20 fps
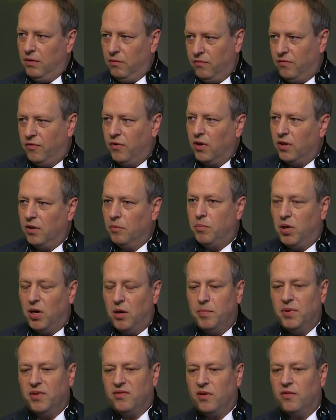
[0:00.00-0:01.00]
for the
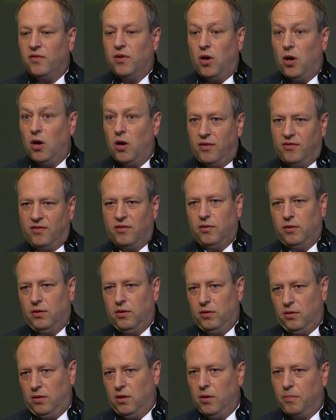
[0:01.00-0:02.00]
purpose of Earth
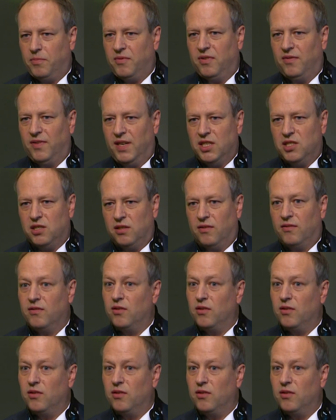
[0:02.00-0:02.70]
observations.